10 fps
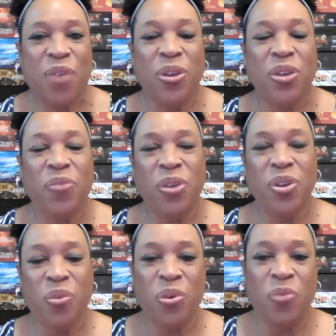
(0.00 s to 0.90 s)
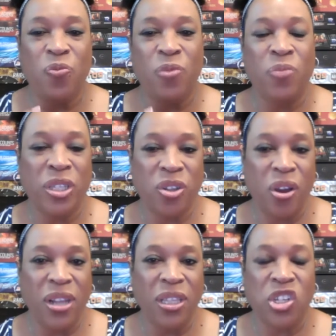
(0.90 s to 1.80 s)
Well, when we
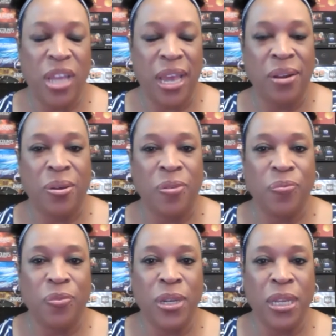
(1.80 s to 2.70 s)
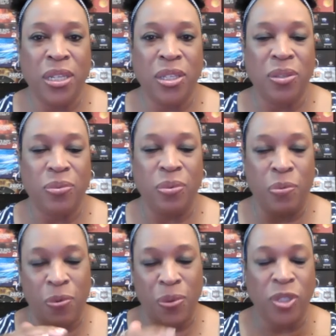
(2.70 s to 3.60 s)
started the channel, we didn't, or
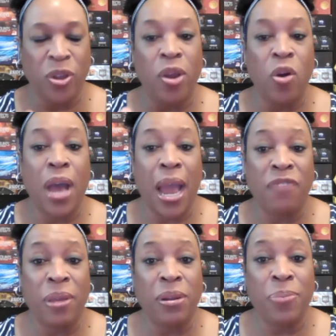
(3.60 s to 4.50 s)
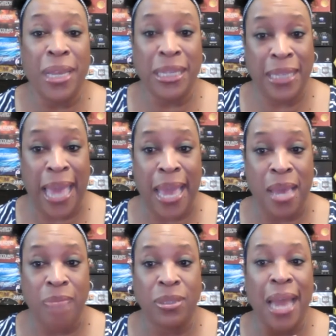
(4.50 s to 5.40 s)
when we started Our Family Plays
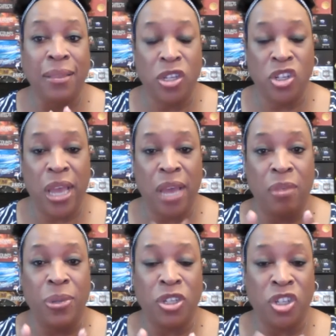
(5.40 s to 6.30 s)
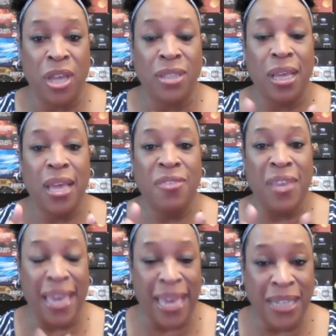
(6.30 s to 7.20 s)
Games, not the channel, but just the
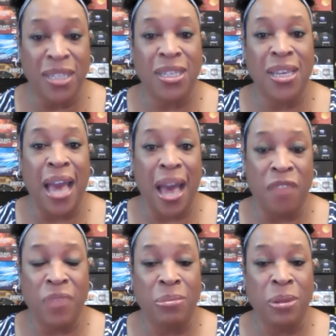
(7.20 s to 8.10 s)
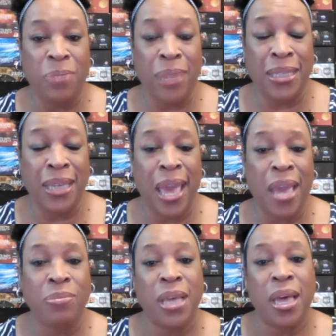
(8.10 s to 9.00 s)
entity, Our Family Plays
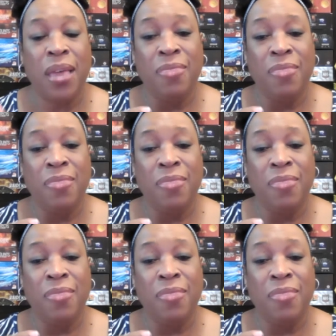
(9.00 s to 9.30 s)
Games, that